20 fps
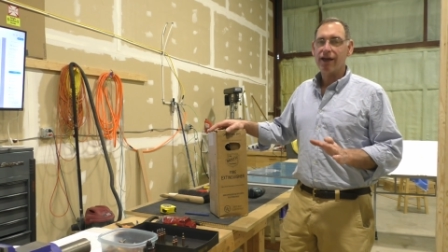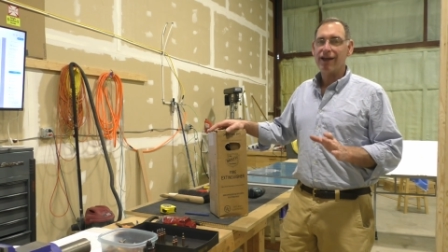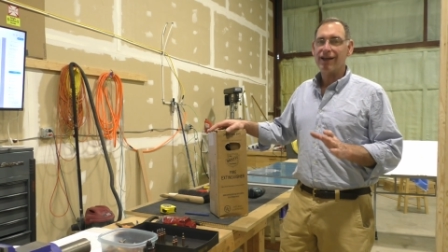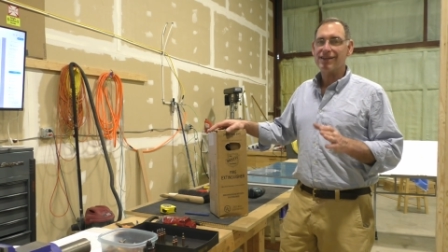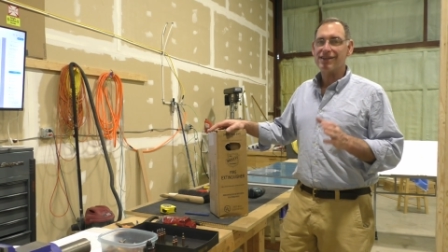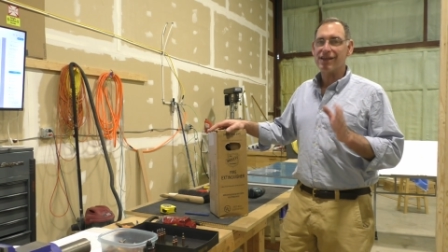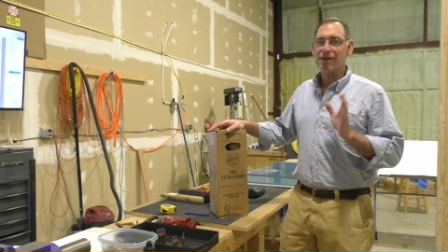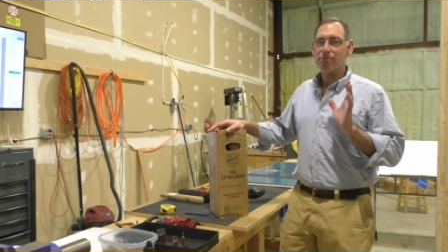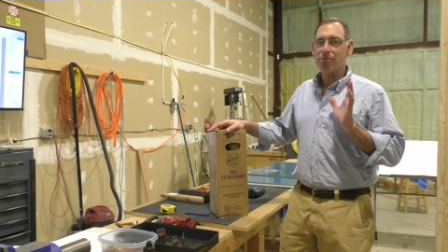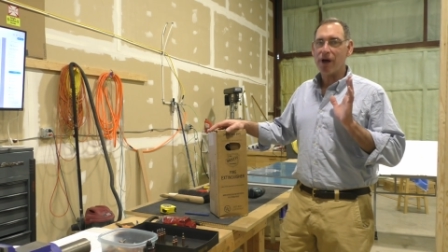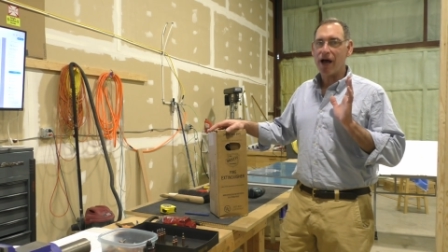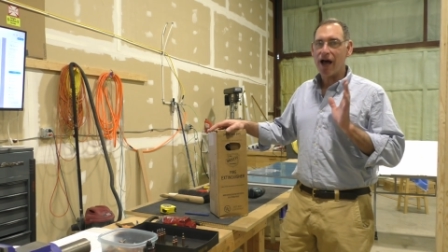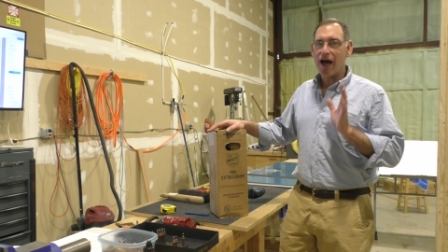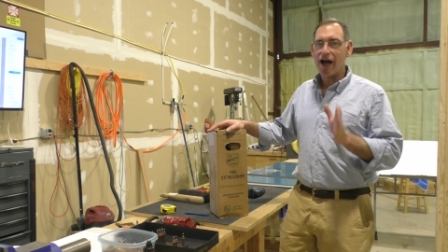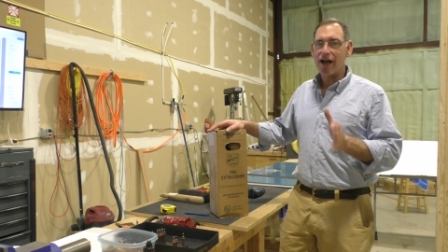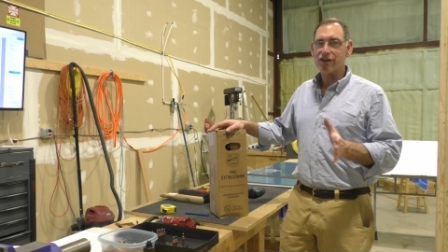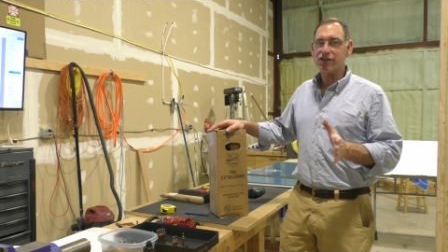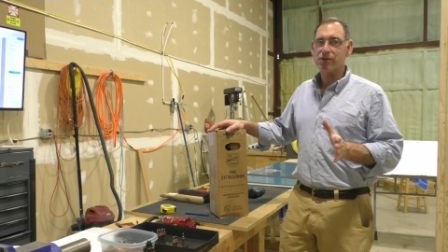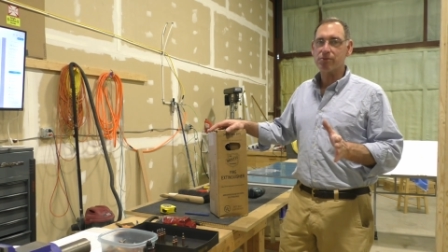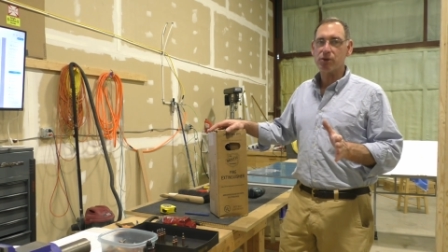it's
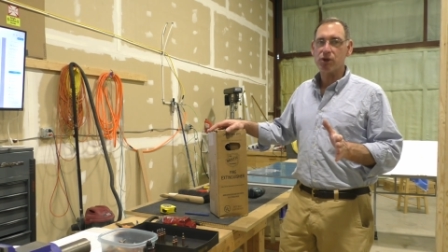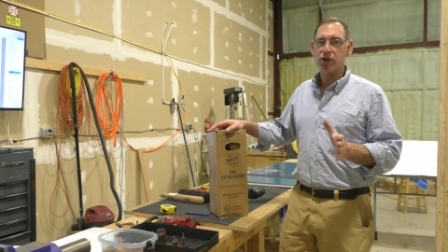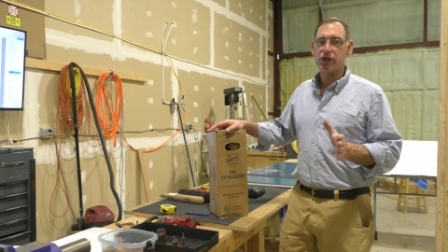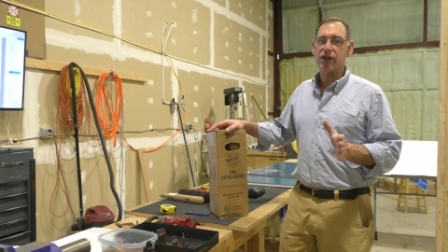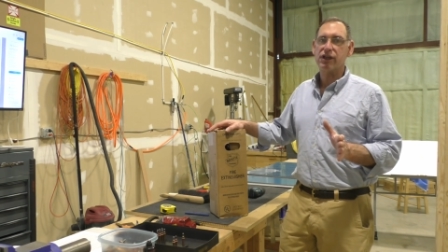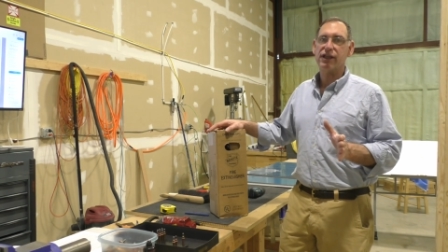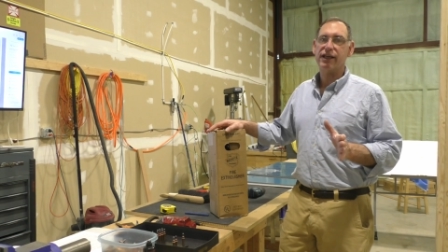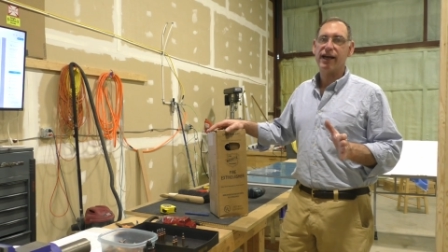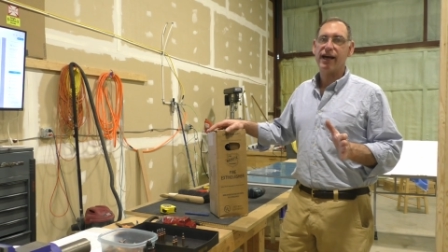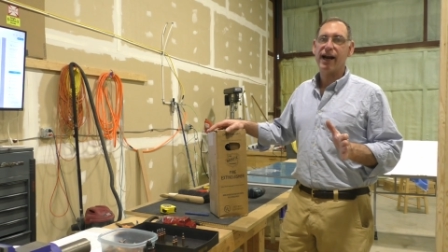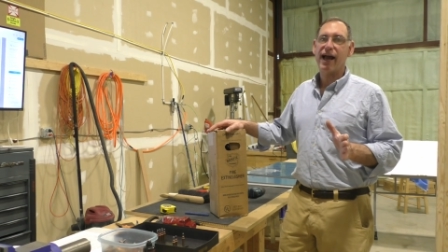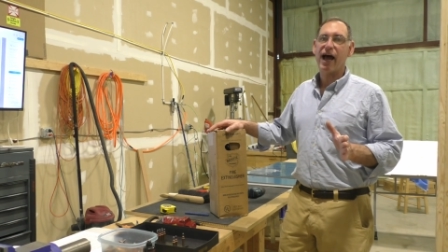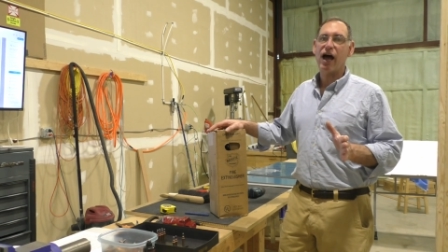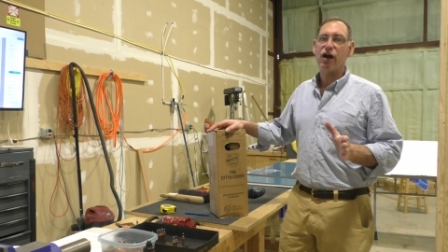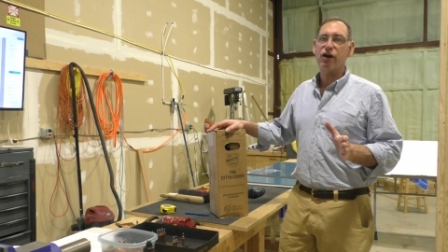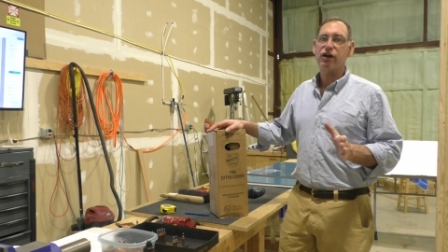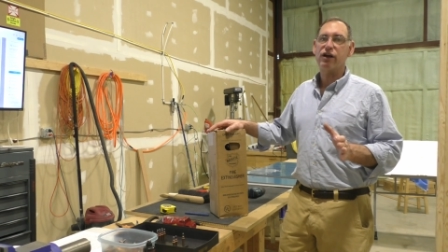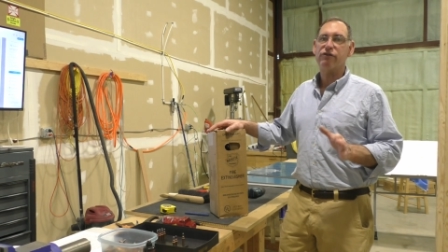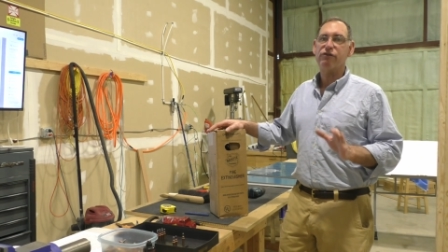impossible to clean it out.